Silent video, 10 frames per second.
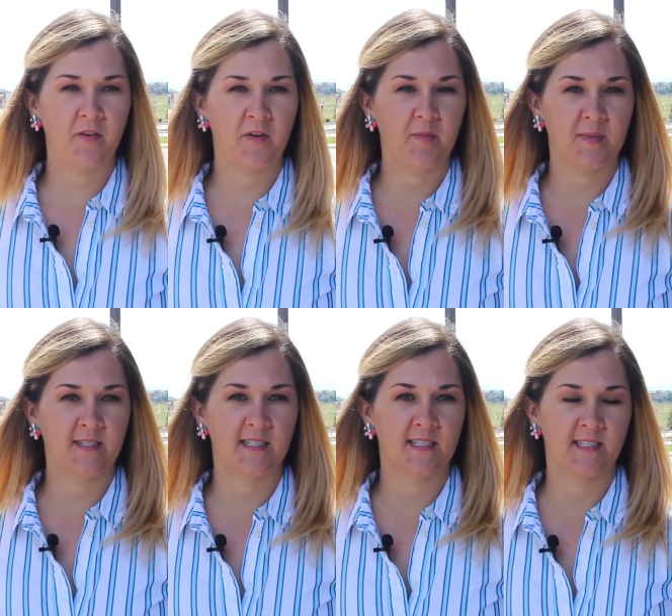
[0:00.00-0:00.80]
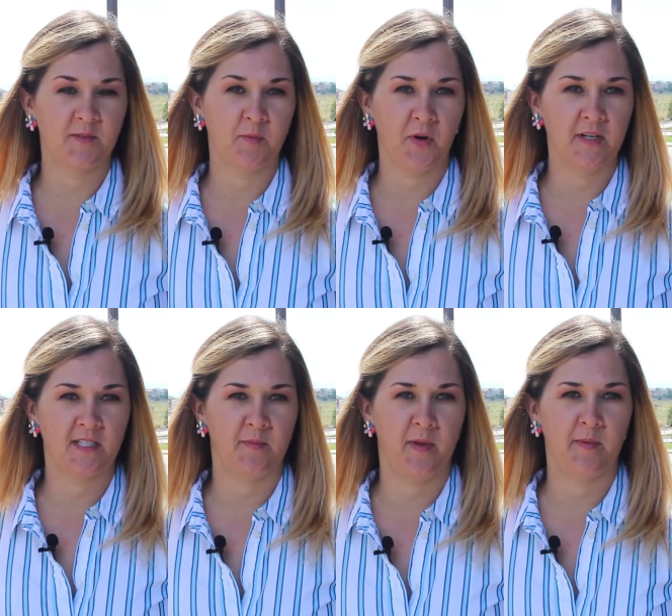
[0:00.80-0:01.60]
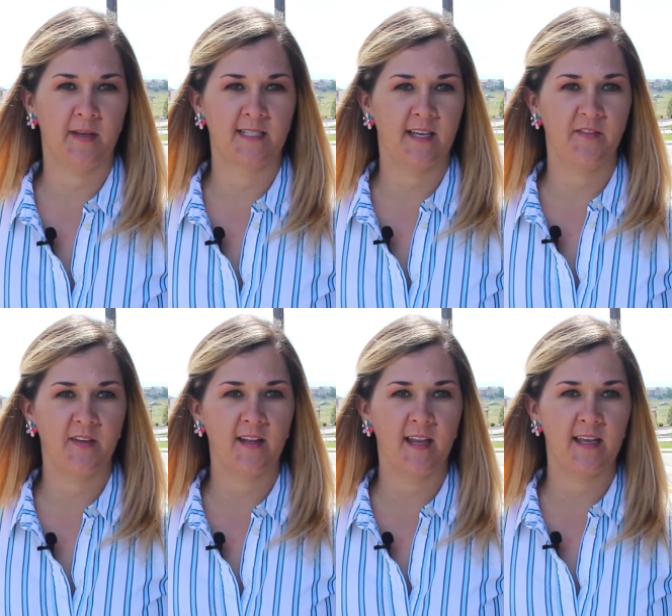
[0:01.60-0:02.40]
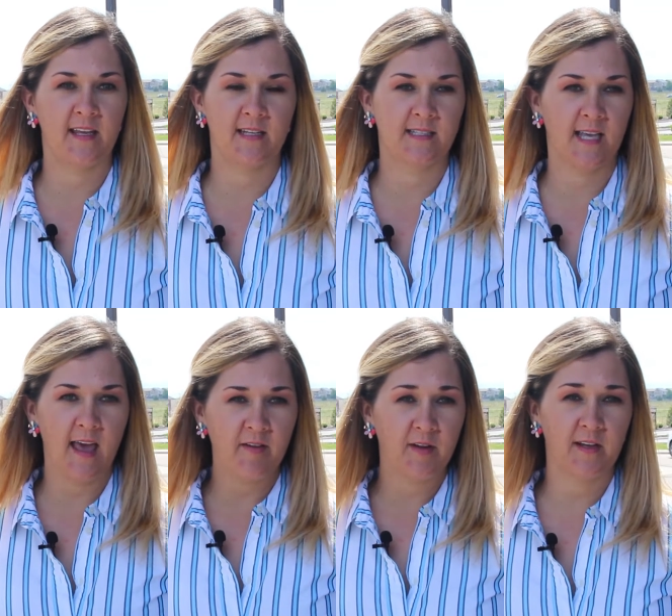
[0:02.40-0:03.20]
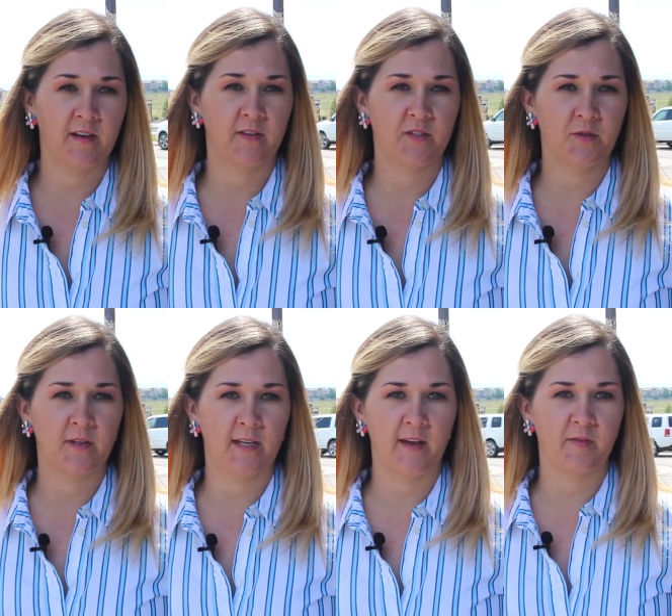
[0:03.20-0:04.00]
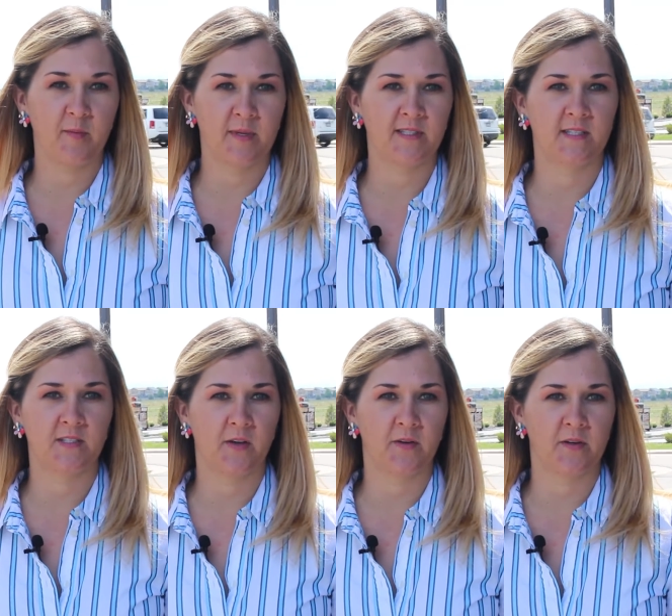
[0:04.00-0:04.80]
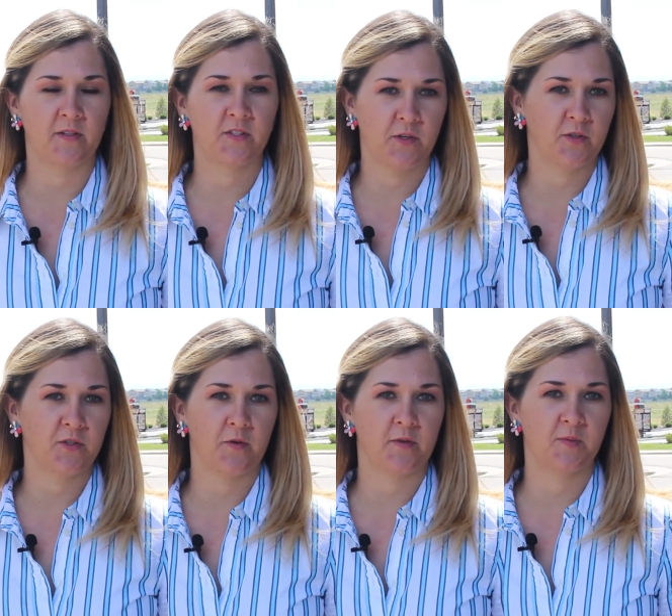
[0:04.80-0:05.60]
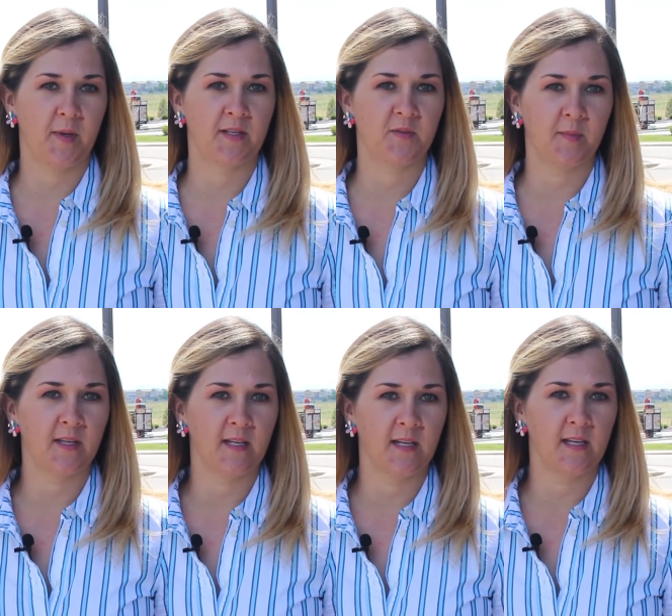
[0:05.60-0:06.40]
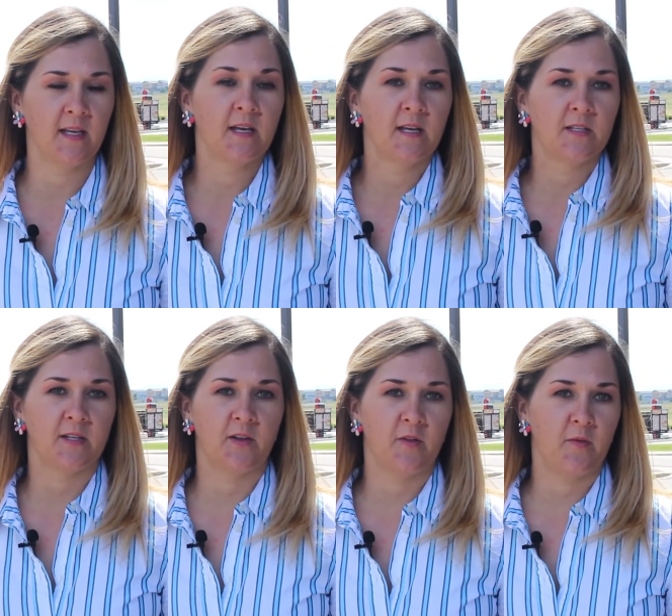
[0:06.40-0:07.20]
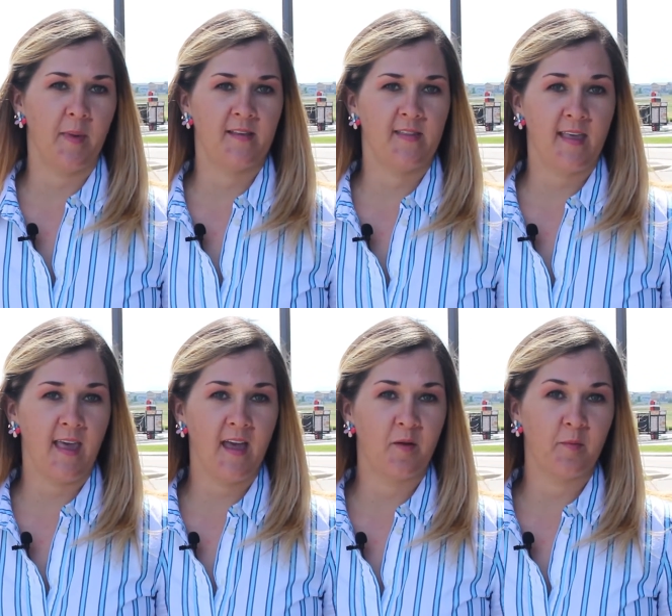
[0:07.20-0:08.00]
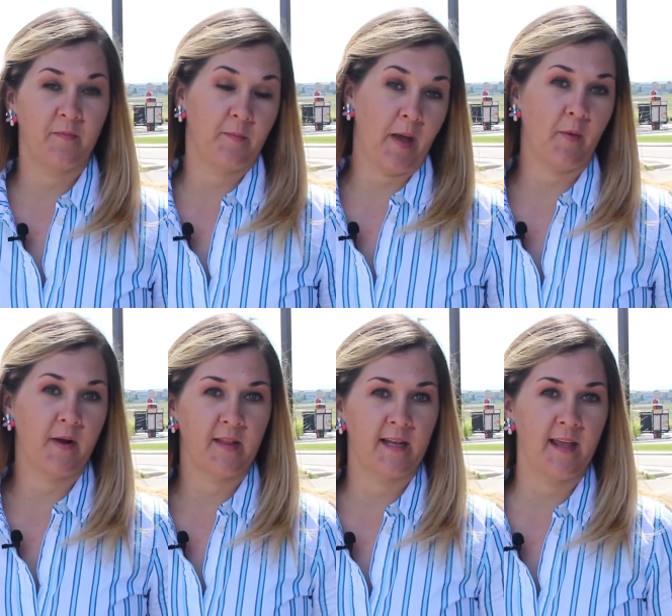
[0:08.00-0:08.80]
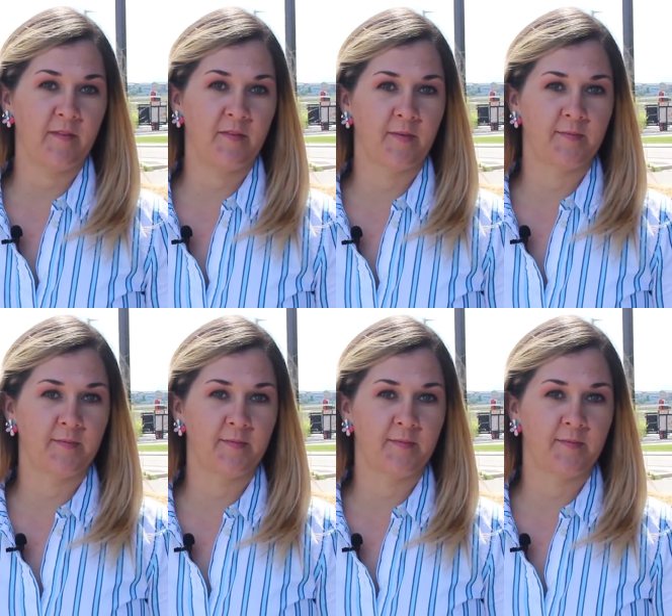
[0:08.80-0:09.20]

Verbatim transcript: a green business is important to me because I feel like it is every individual and every business owner's social responsibility to do the best they can by where they live.